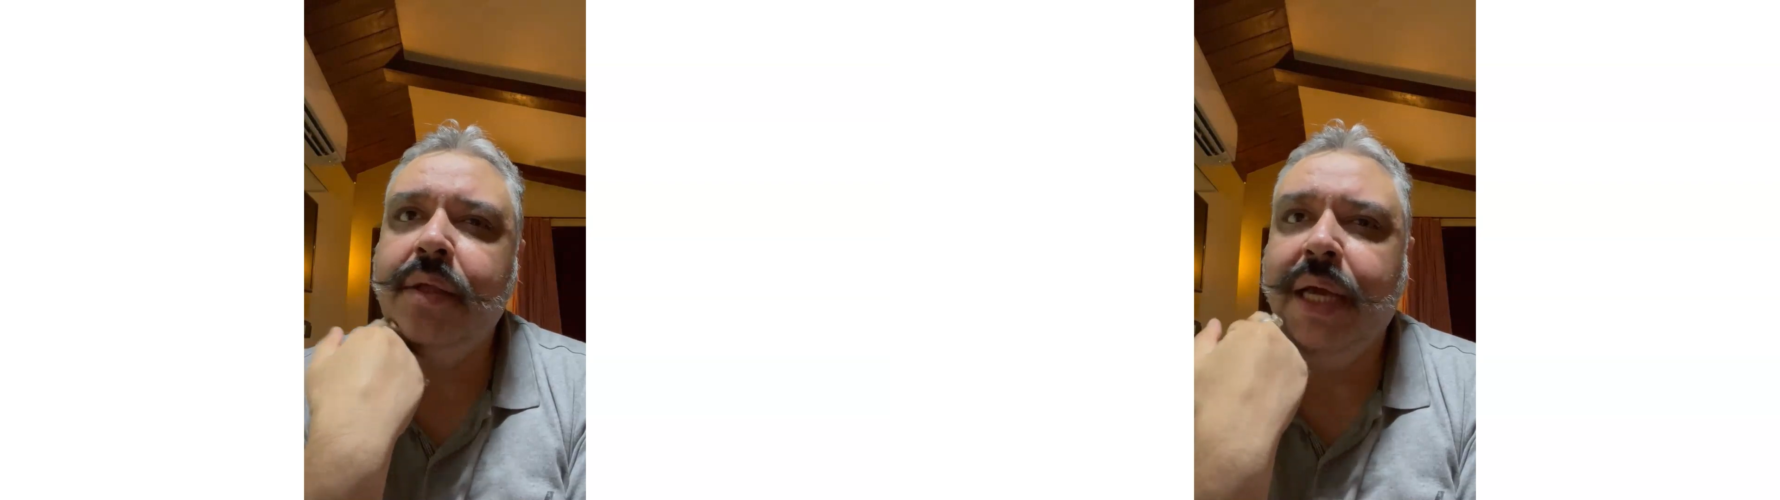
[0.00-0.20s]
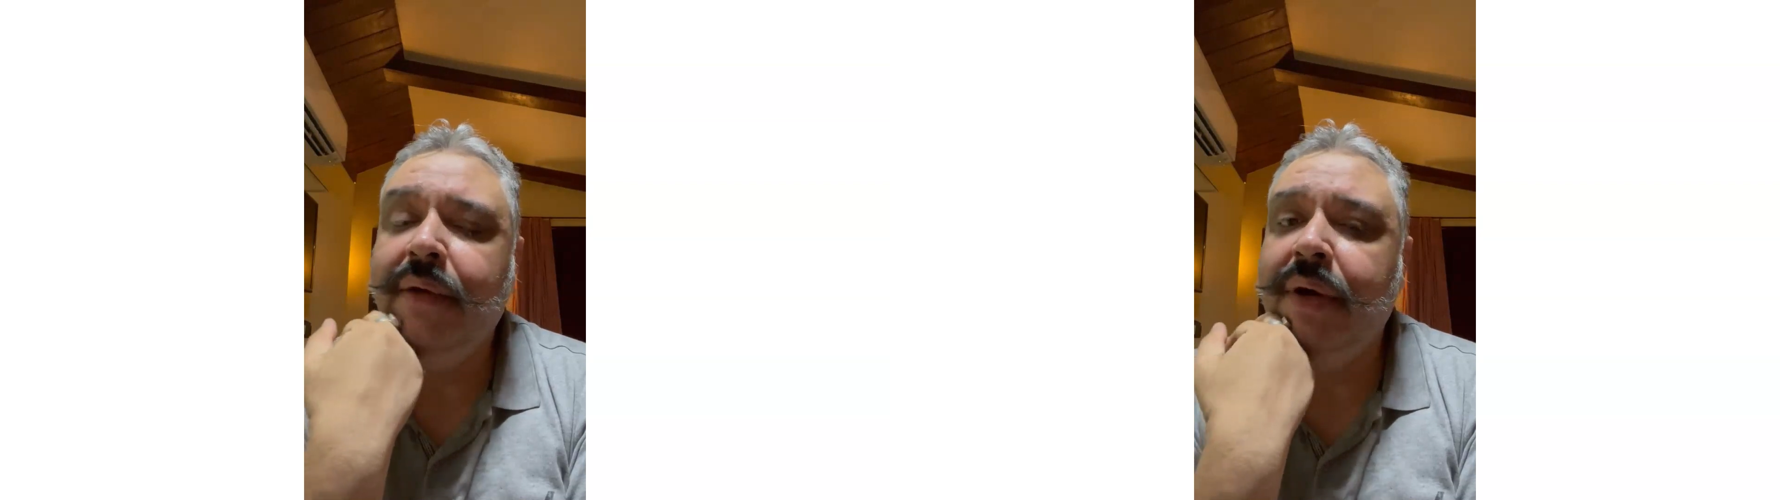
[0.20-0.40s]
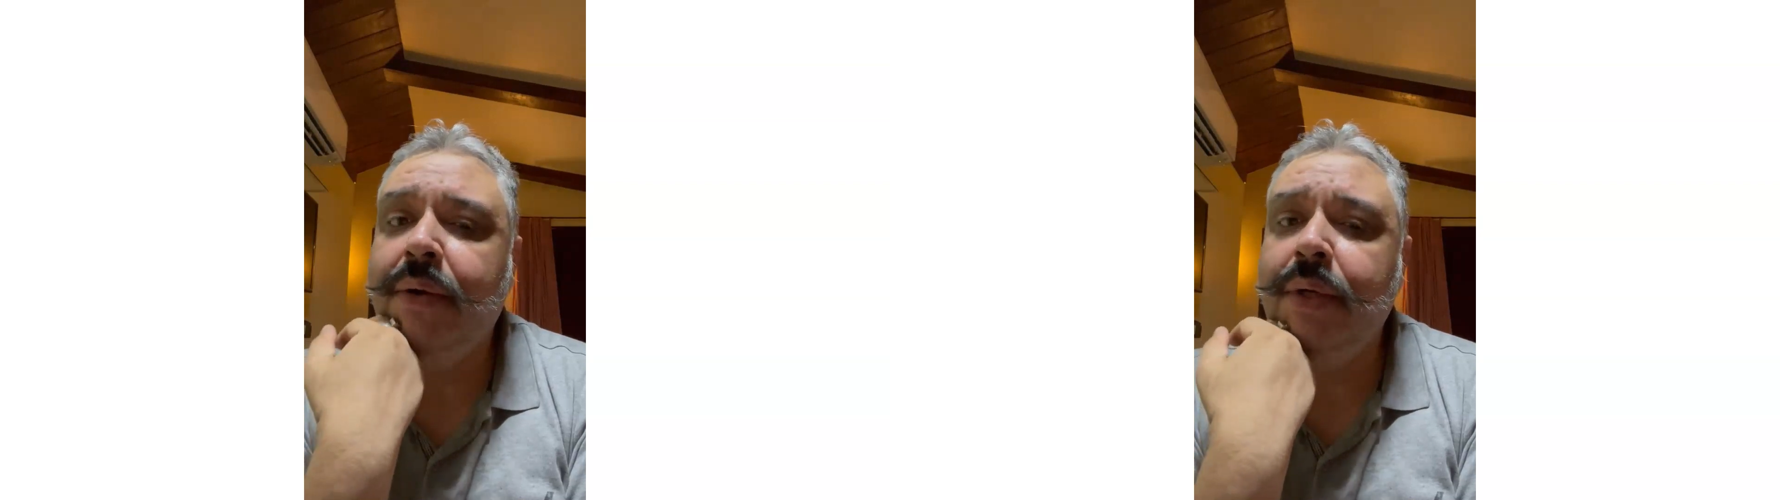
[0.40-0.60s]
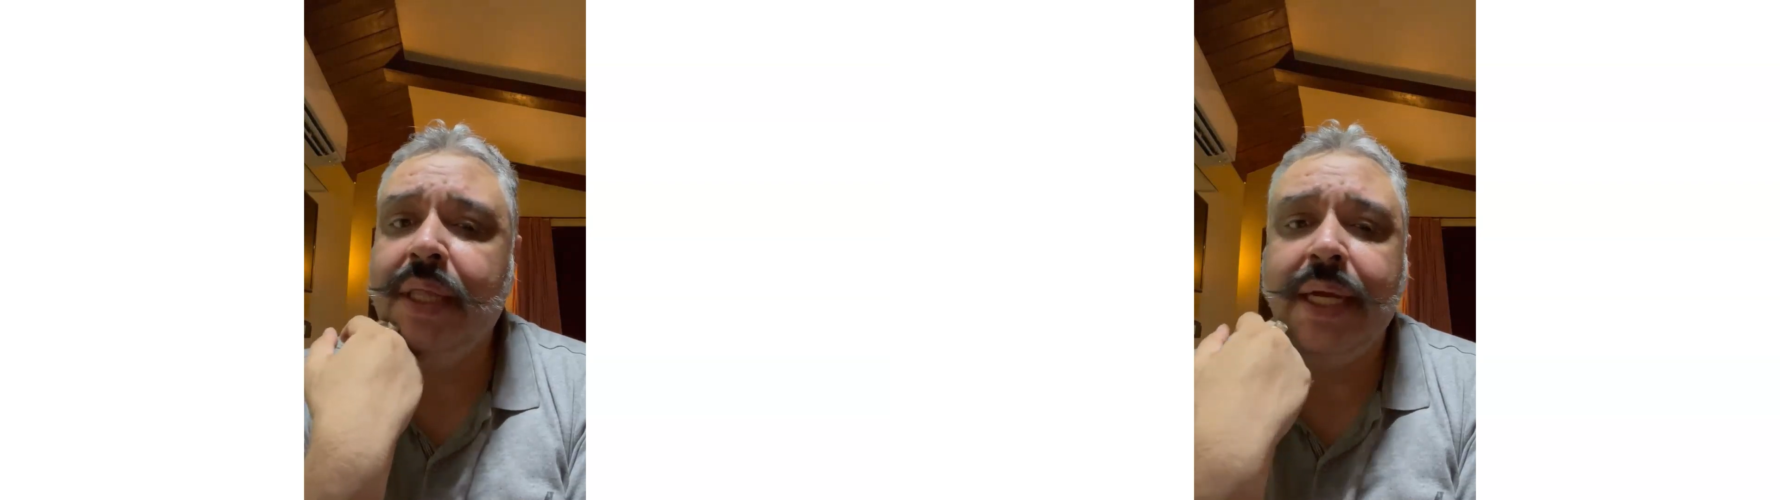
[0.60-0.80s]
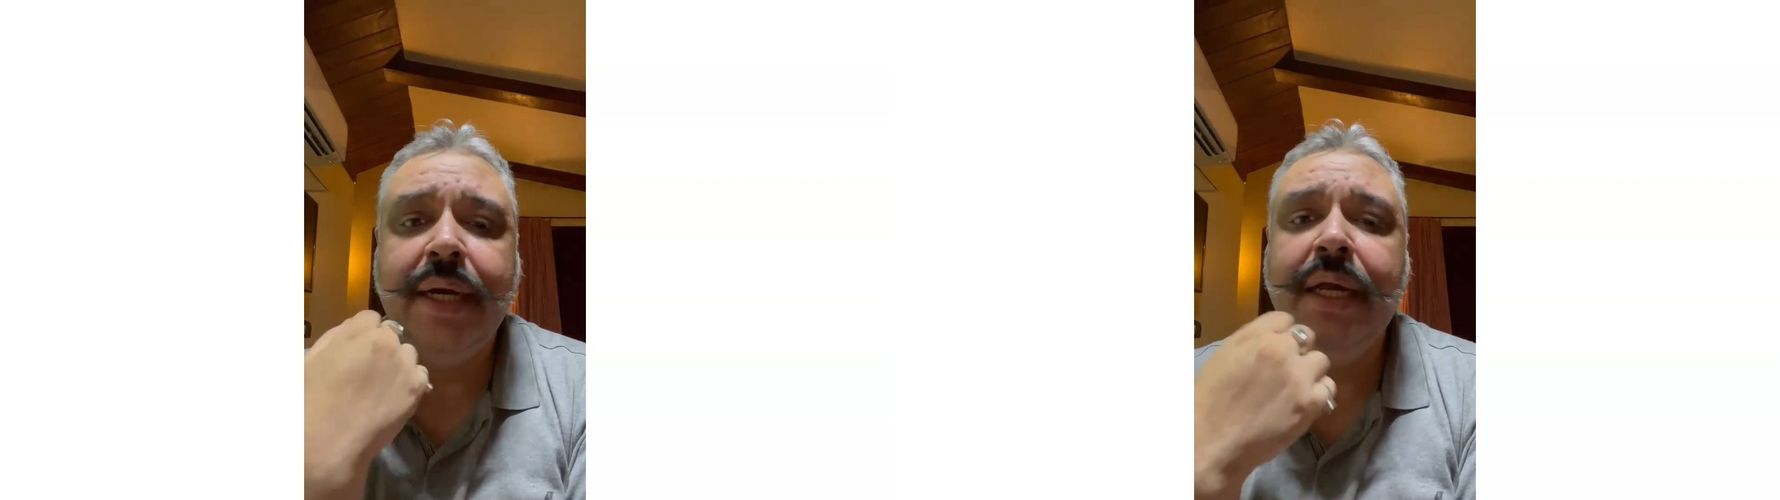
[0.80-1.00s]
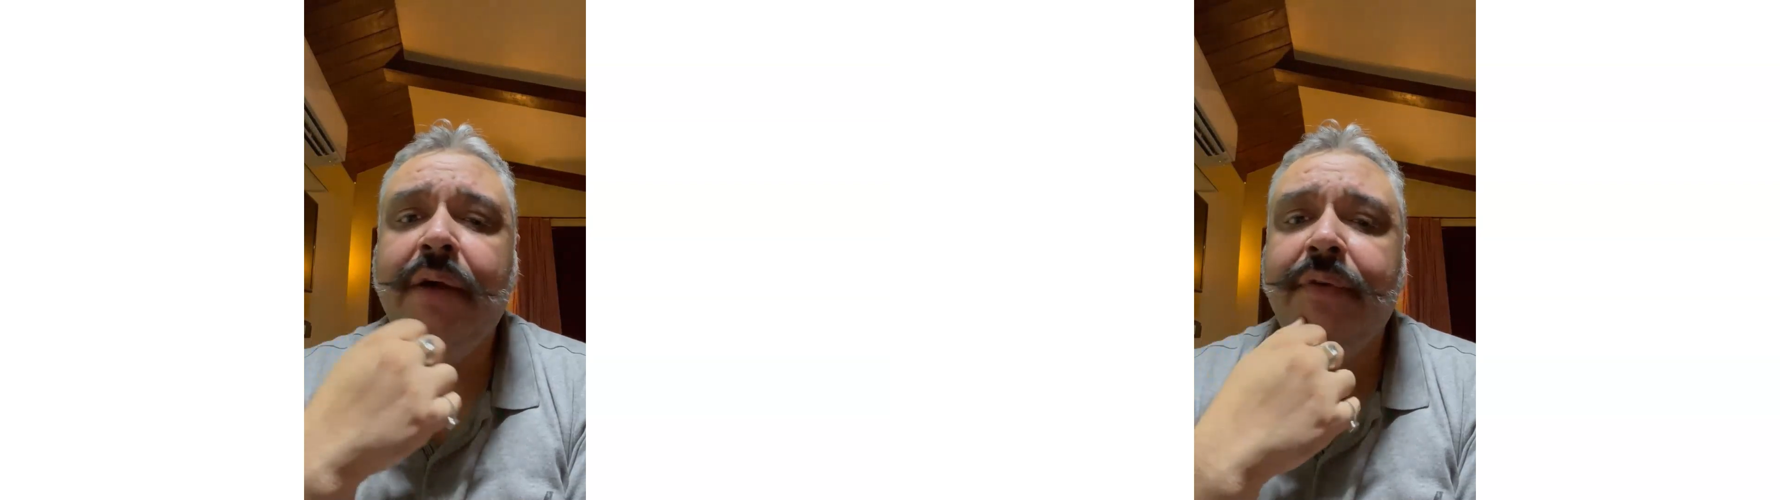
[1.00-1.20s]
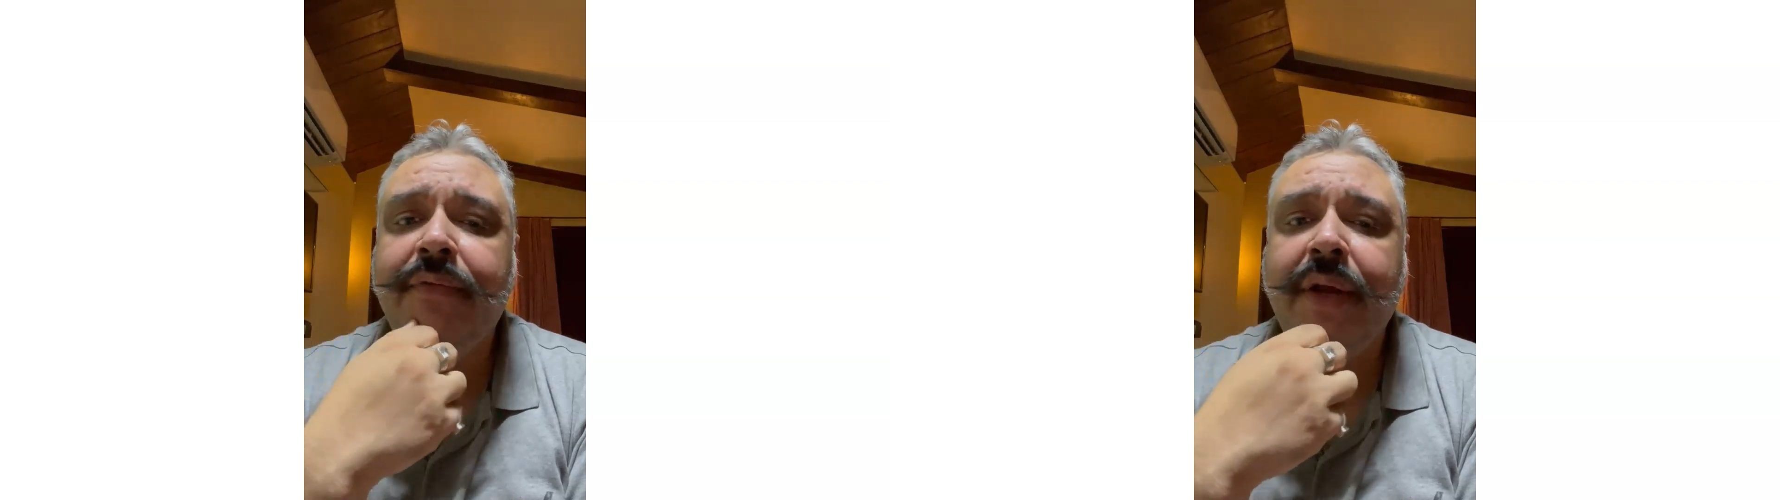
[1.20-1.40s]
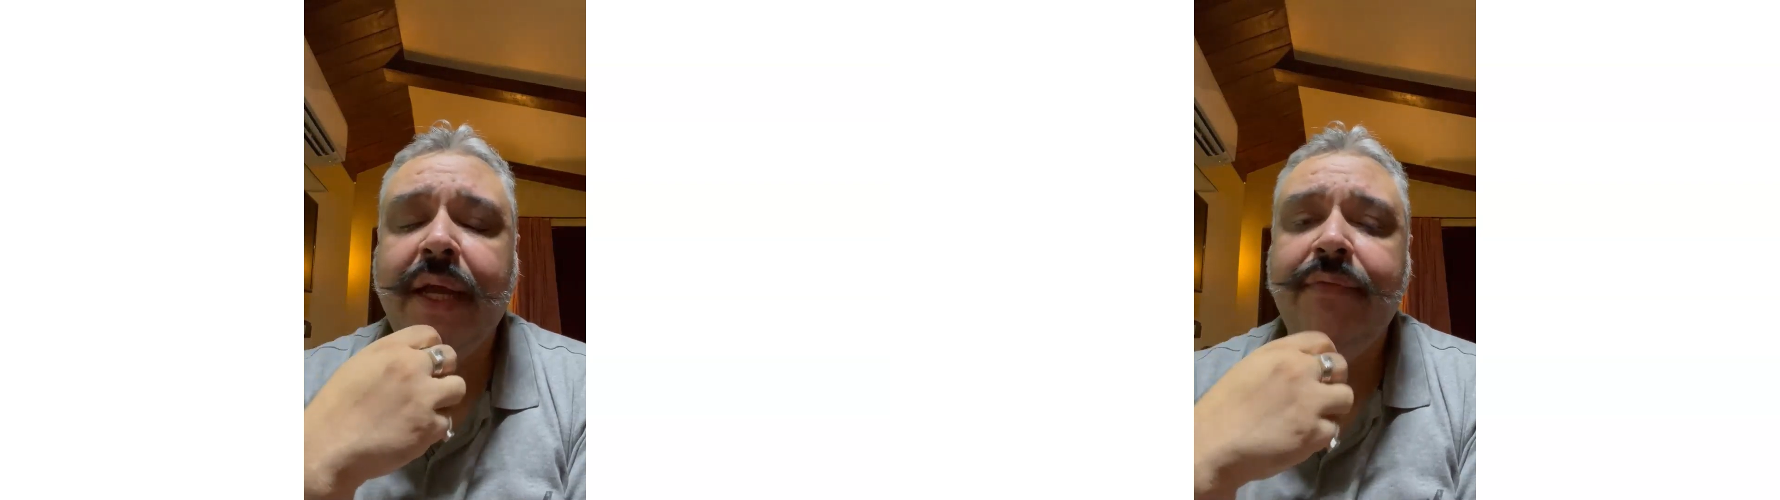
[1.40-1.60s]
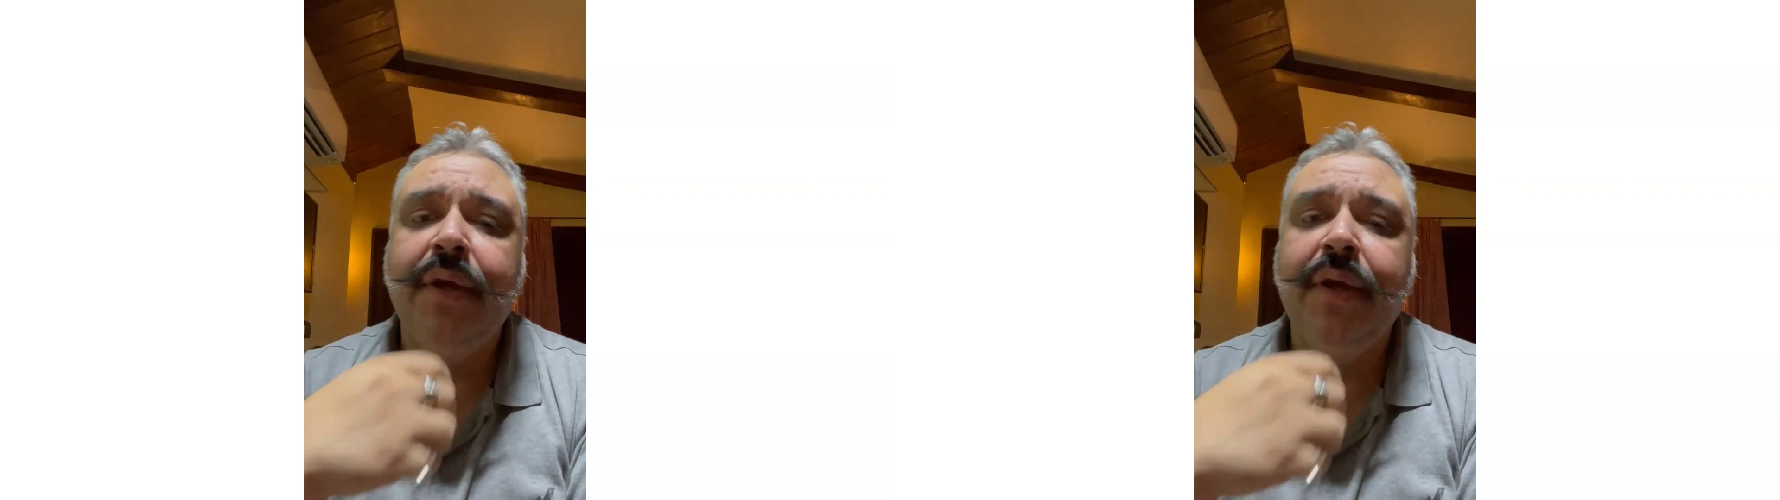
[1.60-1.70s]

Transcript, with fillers: you have a good second half of life,